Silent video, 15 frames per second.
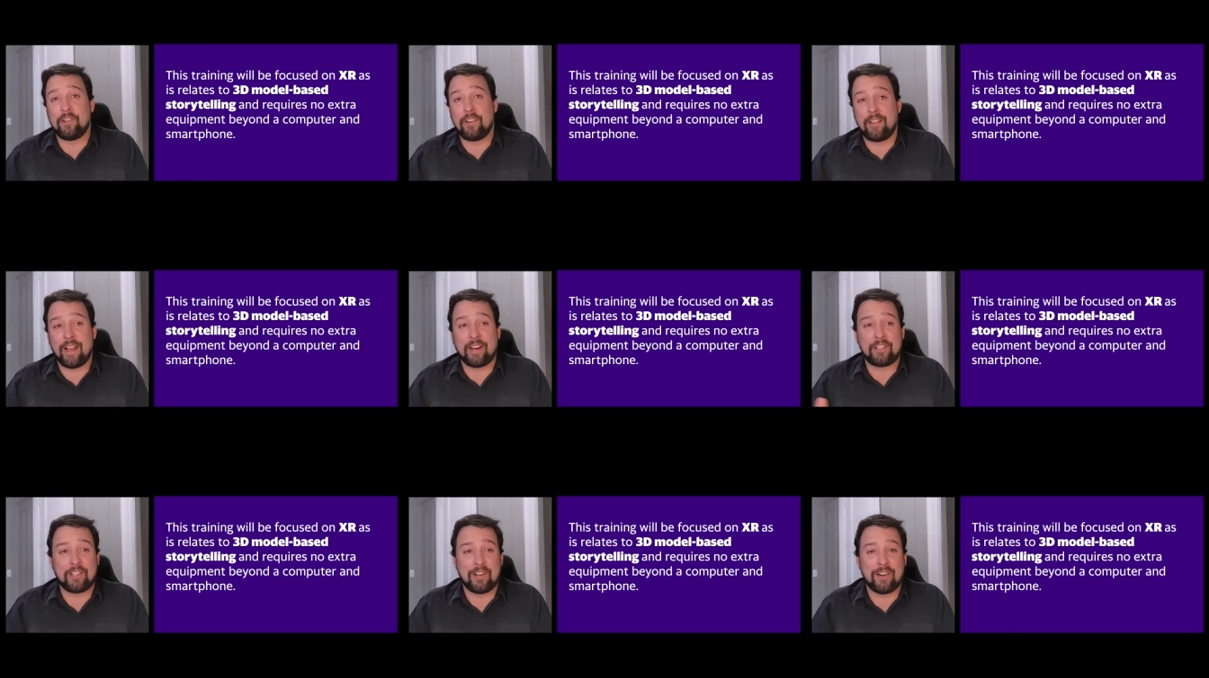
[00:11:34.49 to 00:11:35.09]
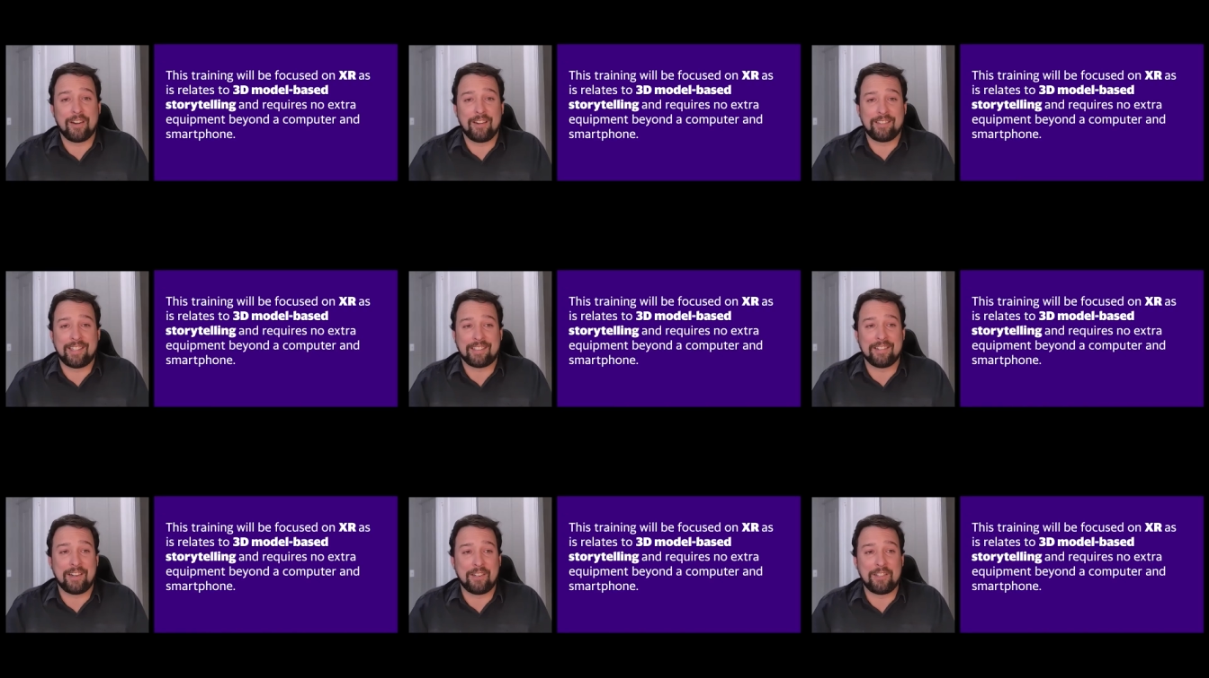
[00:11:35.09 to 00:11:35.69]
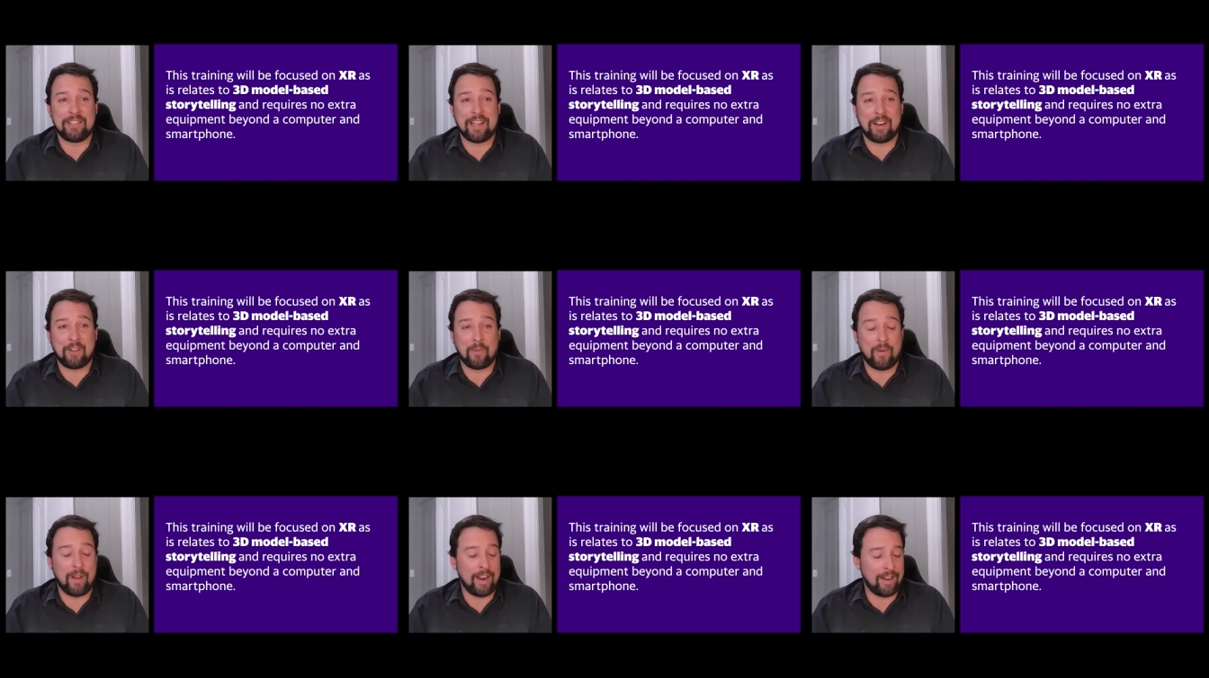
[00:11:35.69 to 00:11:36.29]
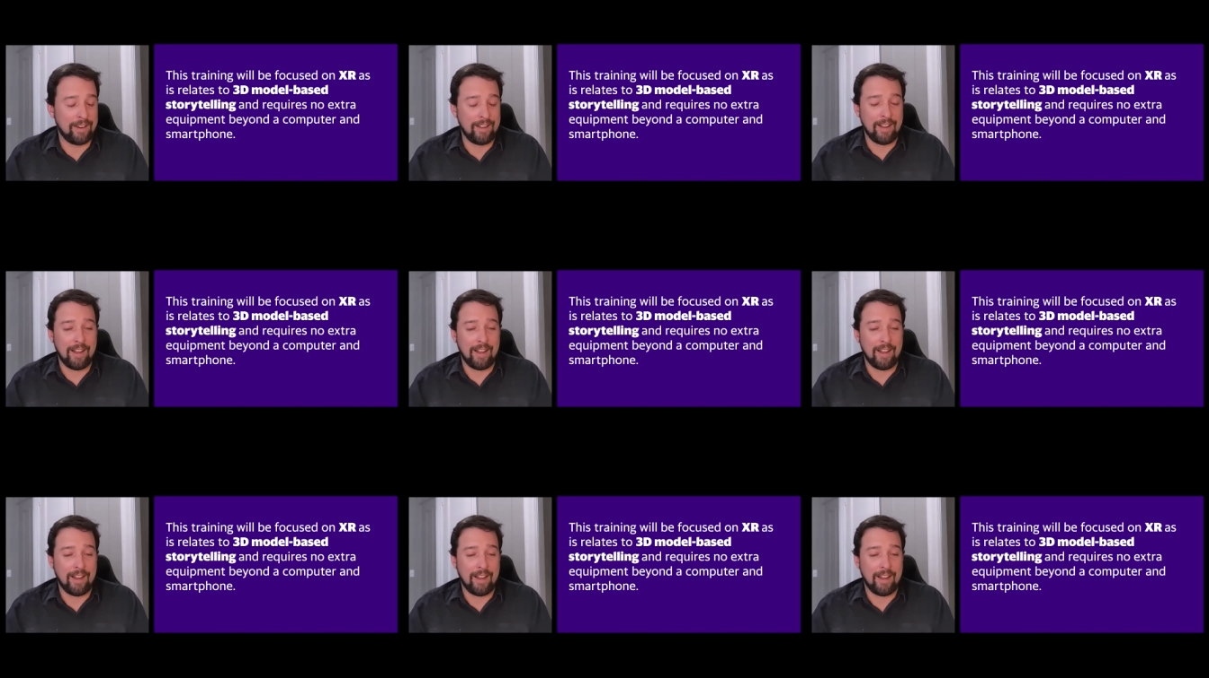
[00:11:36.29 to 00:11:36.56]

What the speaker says: to the XR technologies out of the way,